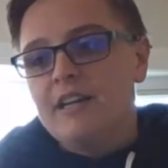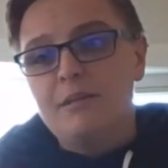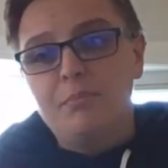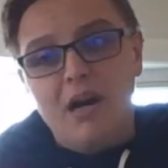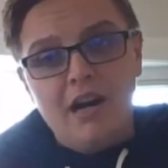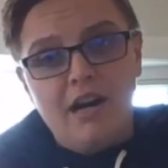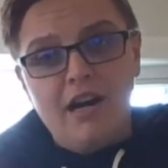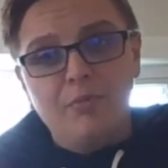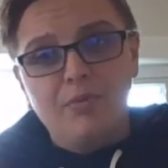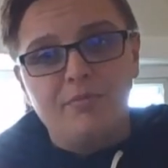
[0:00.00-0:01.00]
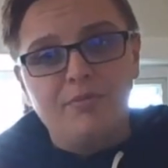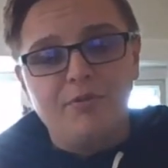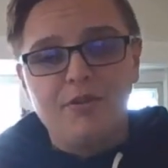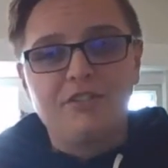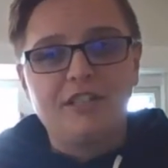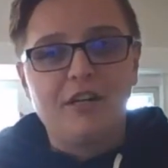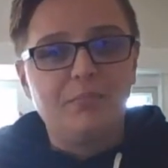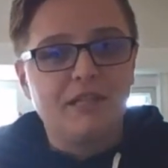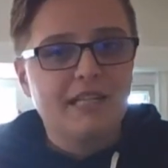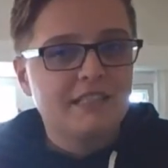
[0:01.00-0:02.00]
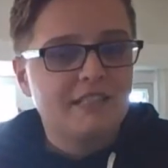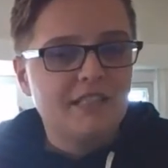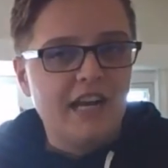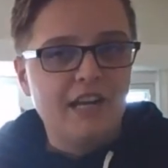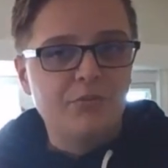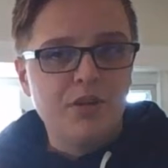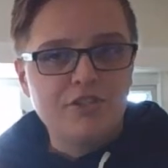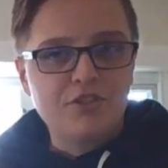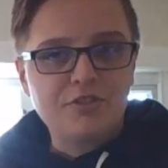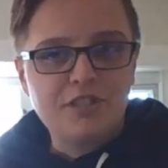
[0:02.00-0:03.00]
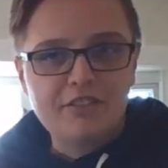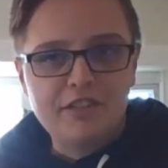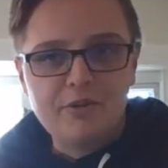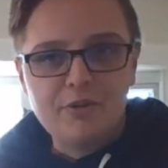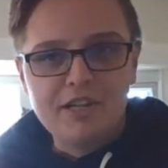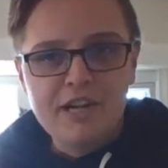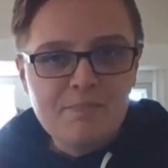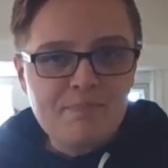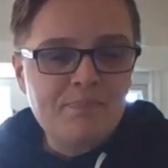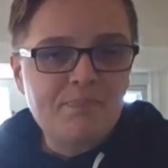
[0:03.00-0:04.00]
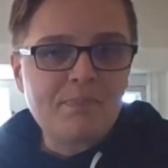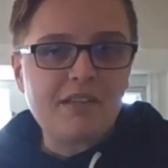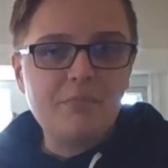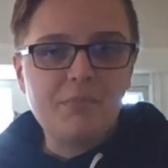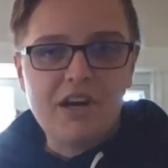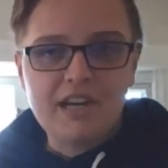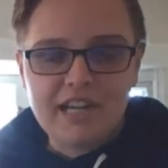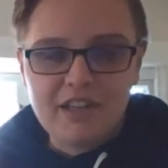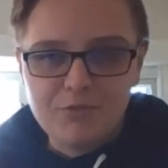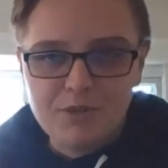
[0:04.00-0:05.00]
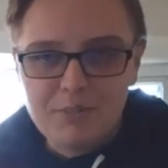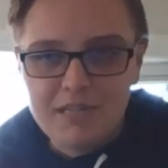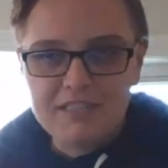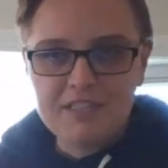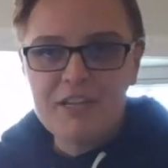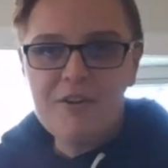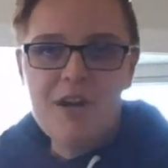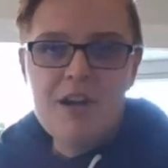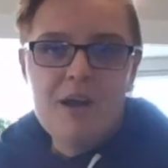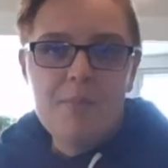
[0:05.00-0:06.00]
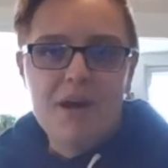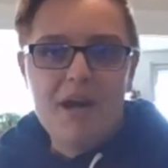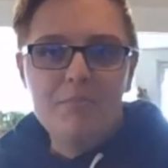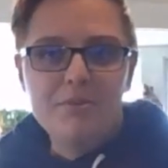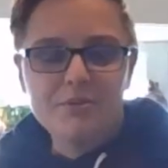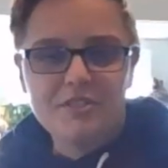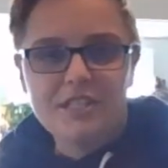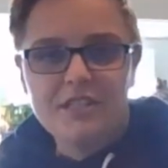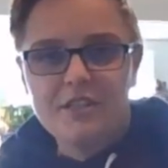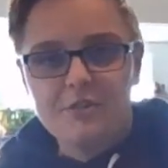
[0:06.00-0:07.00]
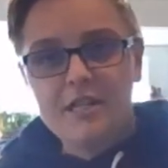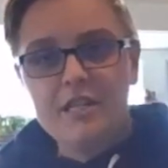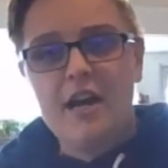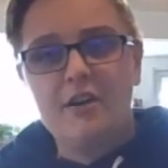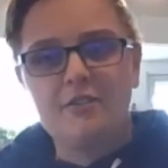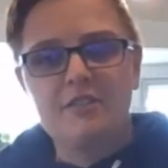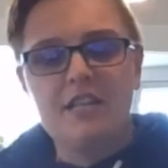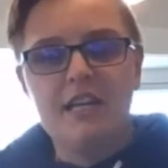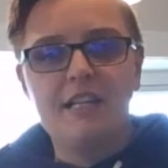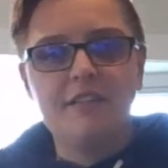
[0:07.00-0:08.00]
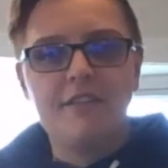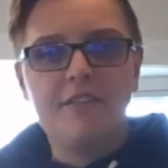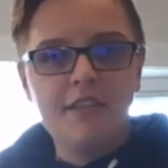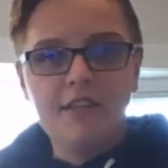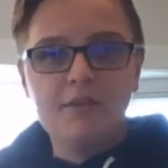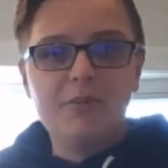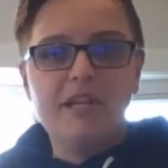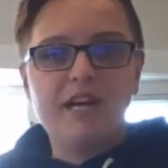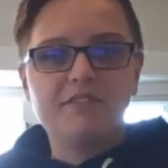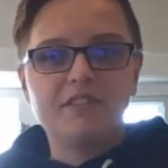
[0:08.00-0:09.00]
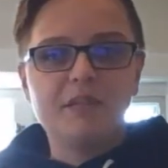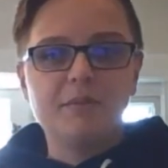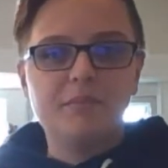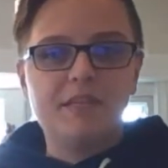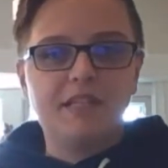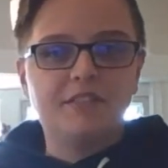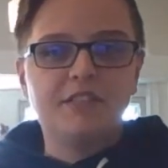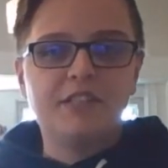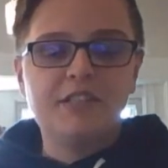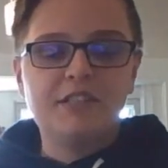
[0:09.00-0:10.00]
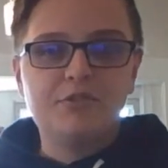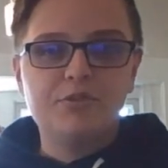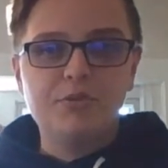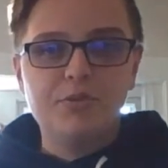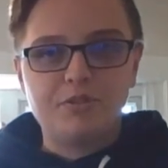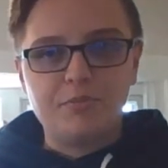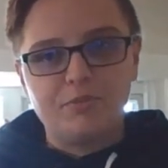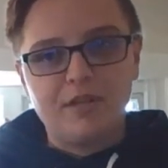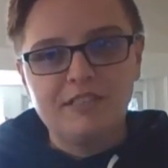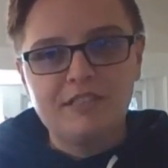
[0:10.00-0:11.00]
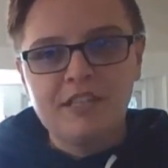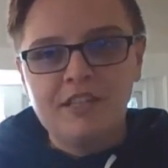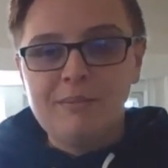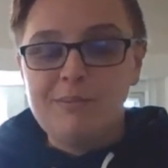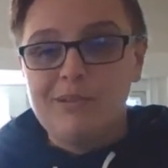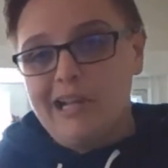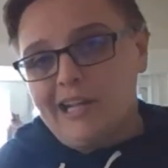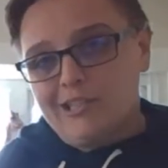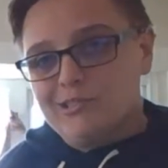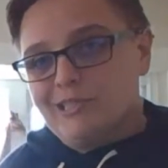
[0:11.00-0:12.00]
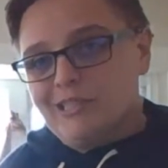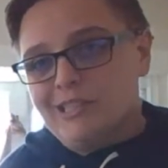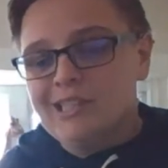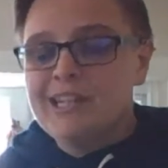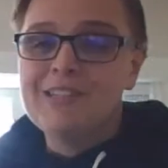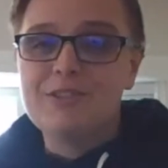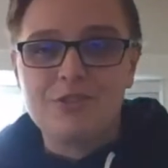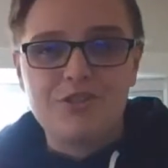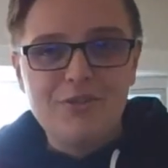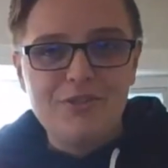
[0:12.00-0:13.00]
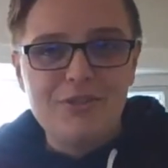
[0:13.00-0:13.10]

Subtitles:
In Baja, we've been focusing on plants at Rancho SanGregorio in Baja, California, Mexico, by building a greenhouse. And I think we have some guests here or some friends, not actually here, to show